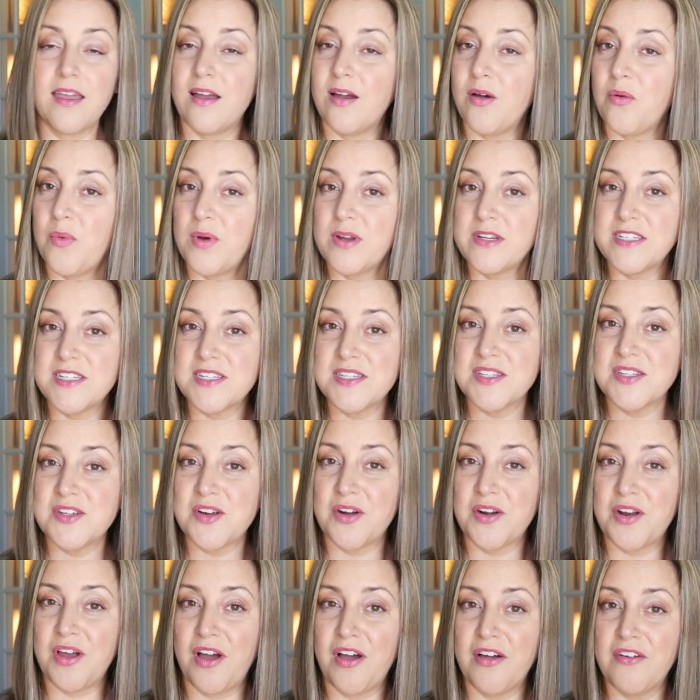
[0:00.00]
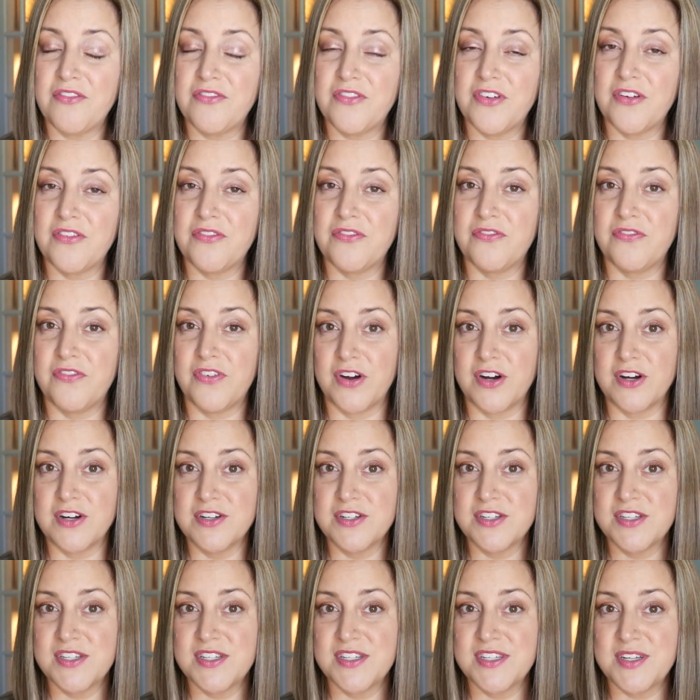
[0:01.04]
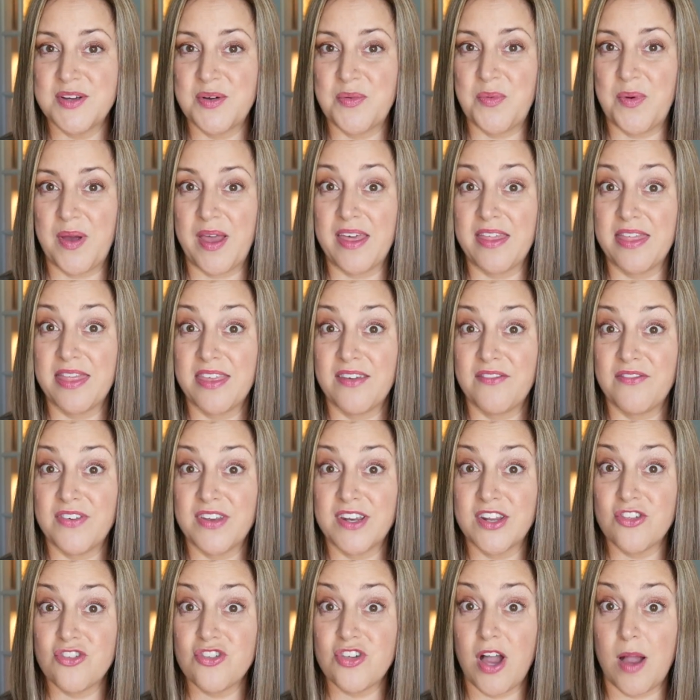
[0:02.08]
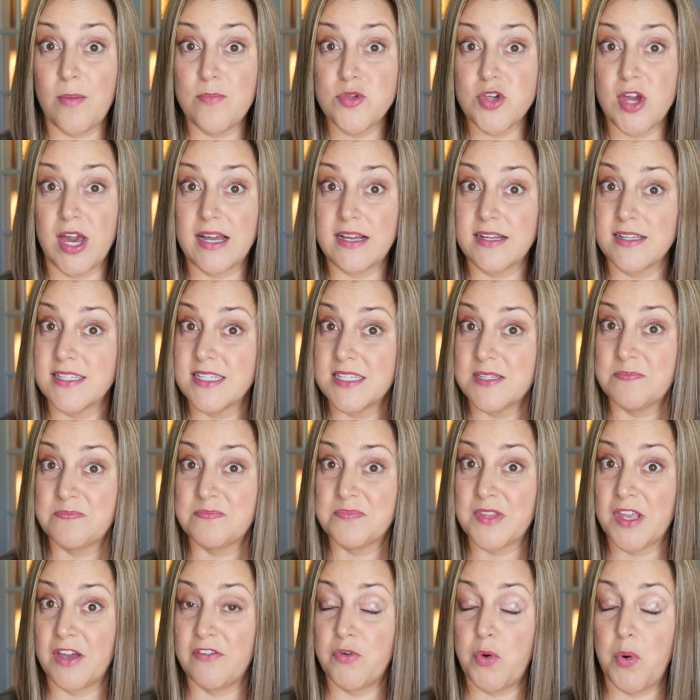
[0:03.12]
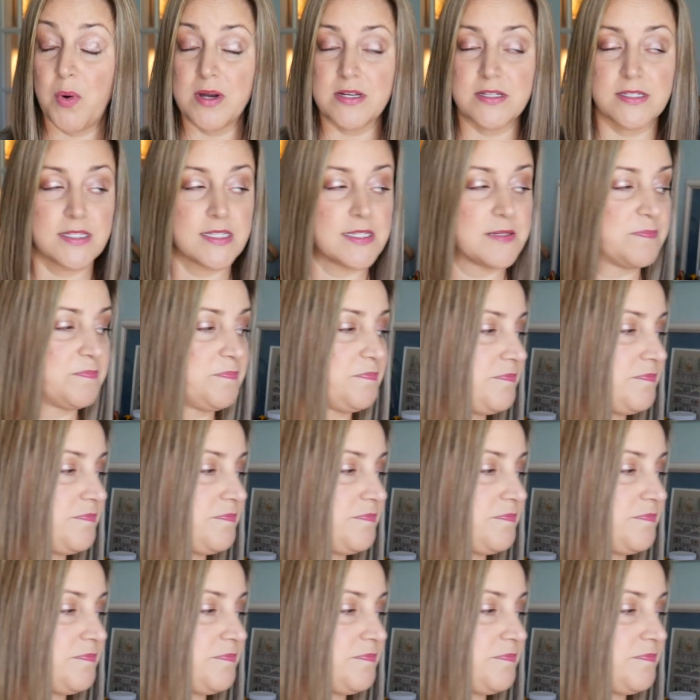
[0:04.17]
want to start off first with finished objects, of course.